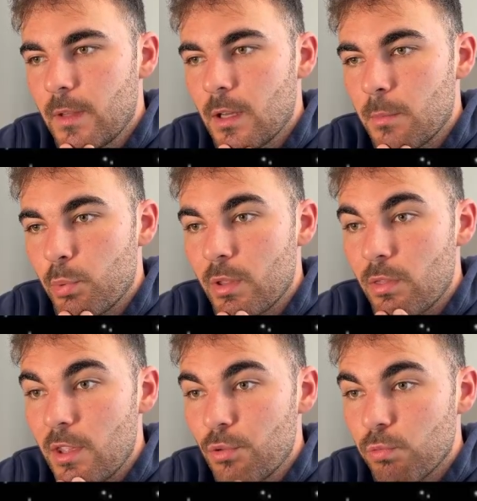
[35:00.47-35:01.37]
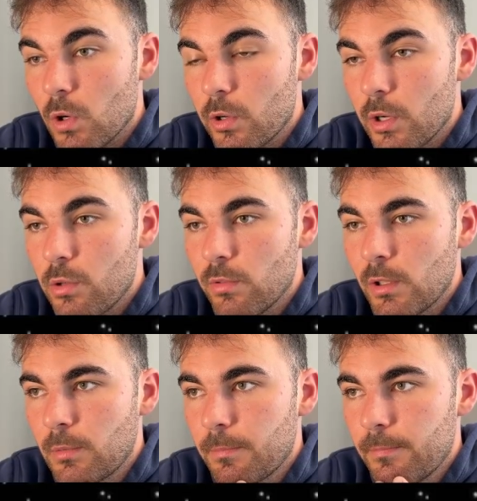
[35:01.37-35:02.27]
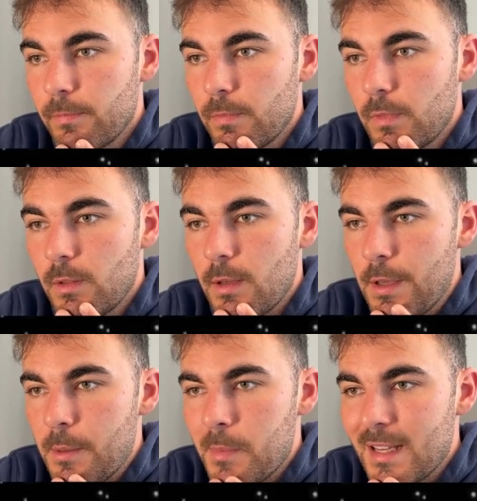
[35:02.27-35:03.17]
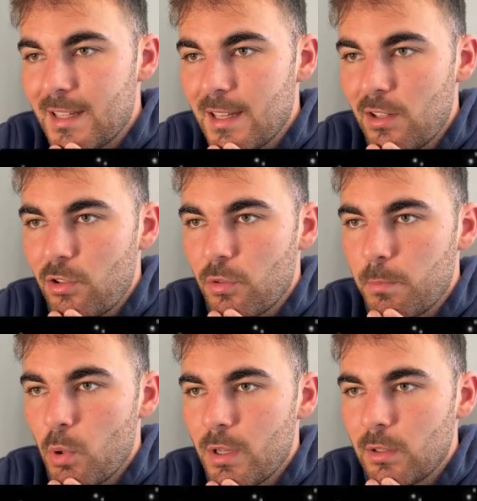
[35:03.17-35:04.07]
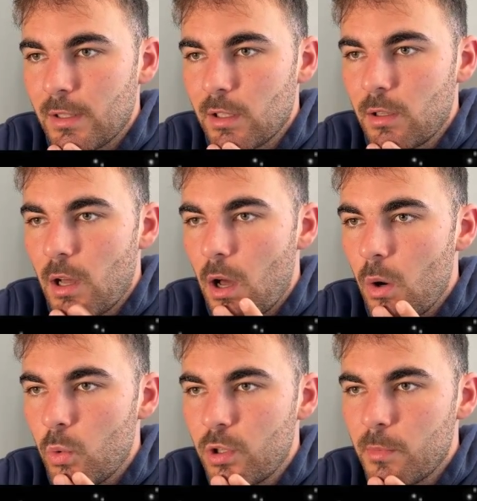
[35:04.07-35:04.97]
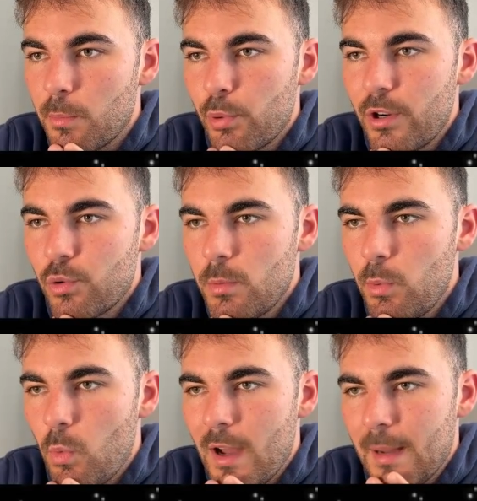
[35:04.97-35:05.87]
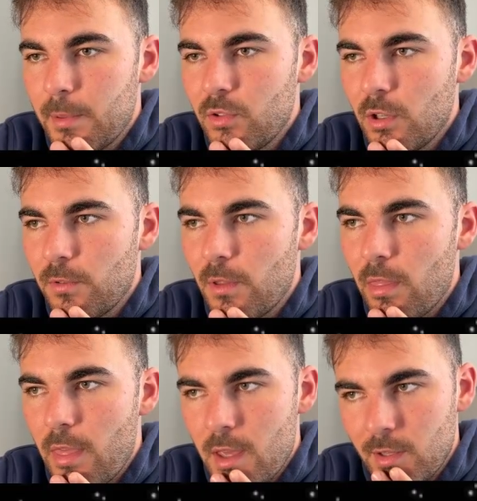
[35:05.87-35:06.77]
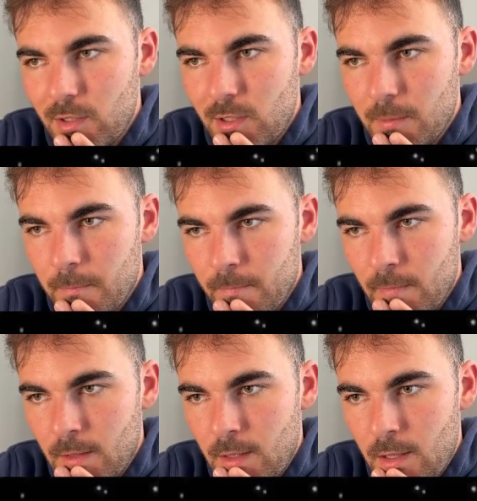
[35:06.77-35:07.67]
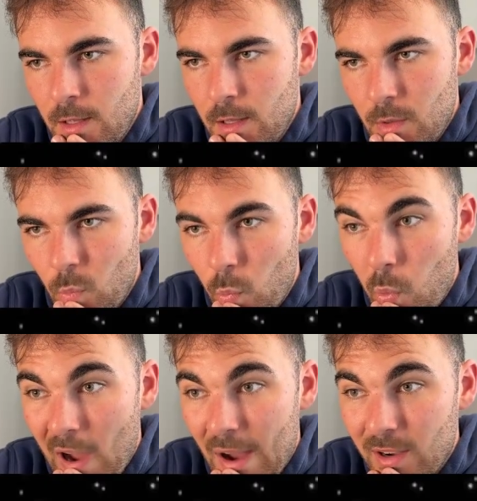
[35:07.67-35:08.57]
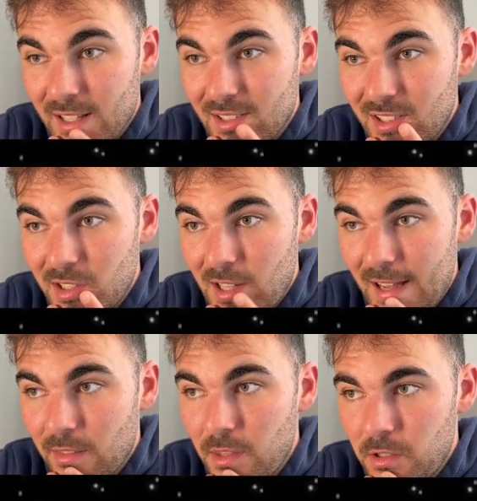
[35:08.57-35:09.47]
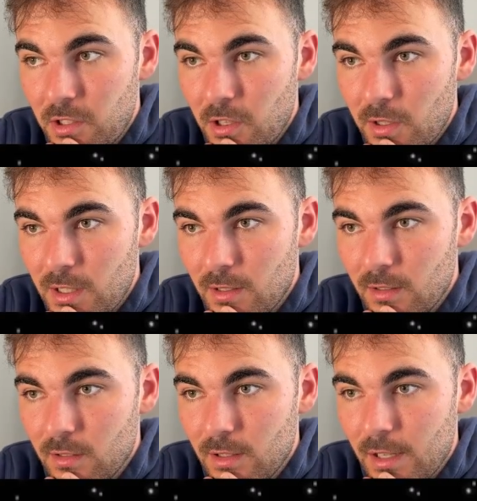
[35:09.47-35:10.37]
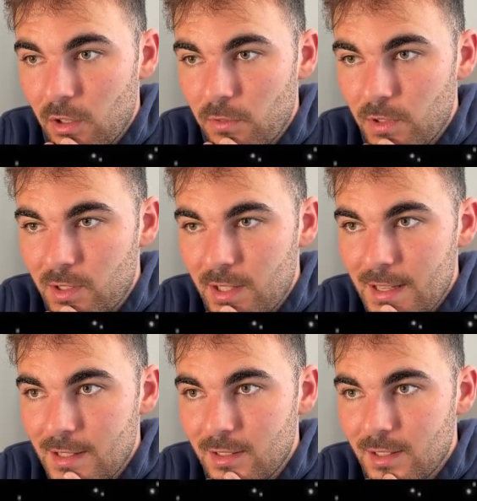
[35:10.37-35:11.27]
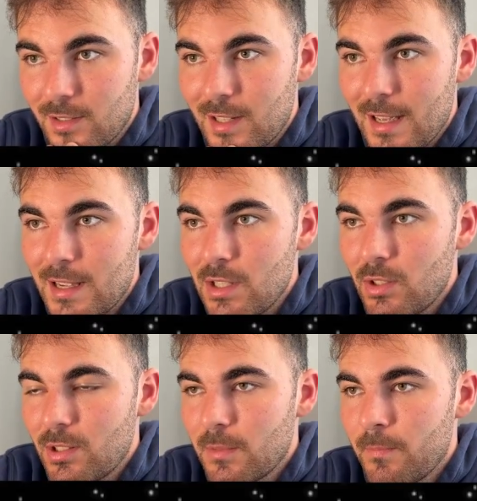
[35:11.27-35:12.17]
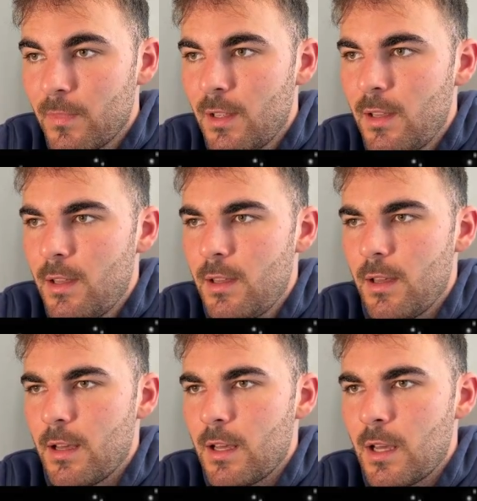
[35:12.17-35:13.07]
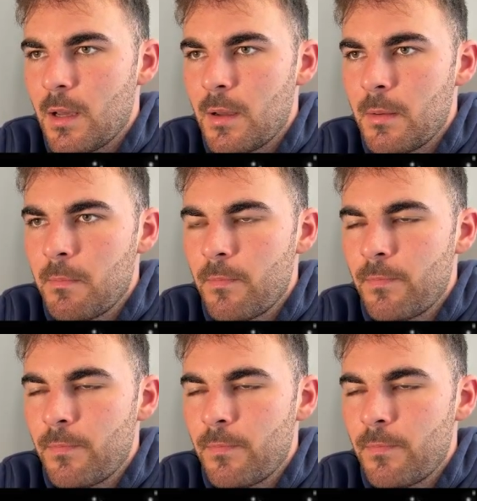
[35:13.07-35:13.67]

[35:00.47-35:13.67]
Bring this rook over. I guess just putting like ultimate pressure on, but what happens after this? Wow, I can sack this knight. And after takes and takes, I